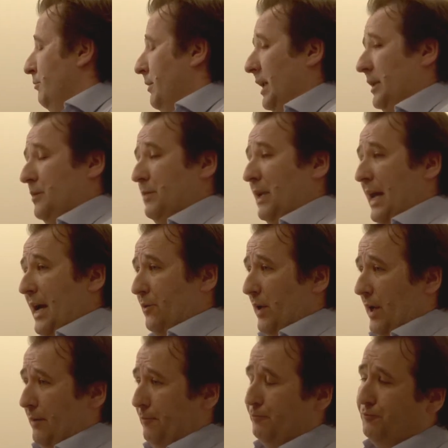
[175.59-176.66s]
Malcolm
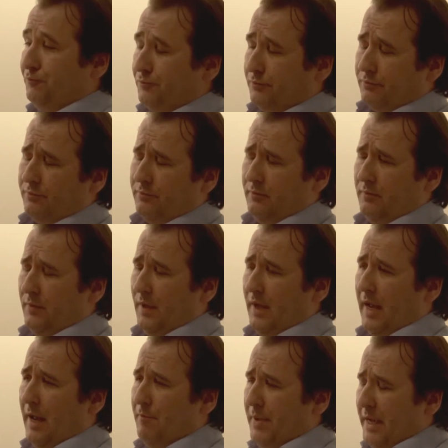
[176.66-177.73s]
Gladwell.
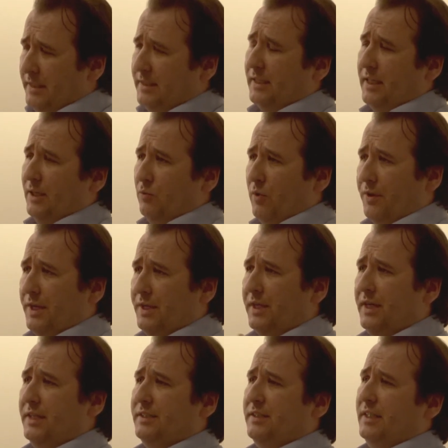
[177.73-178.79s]
And basically what they
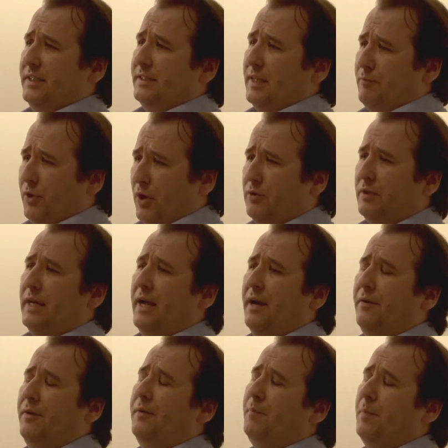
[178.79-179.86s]
did is they broke
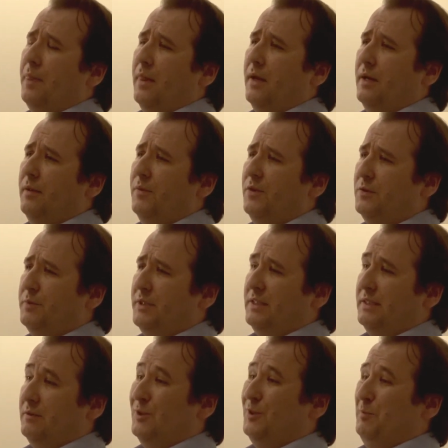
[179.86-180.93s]
down
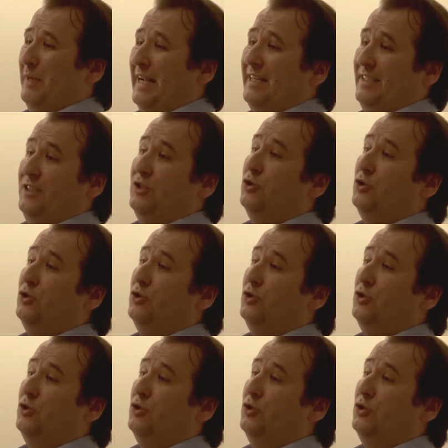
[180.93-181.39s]
the spaghetti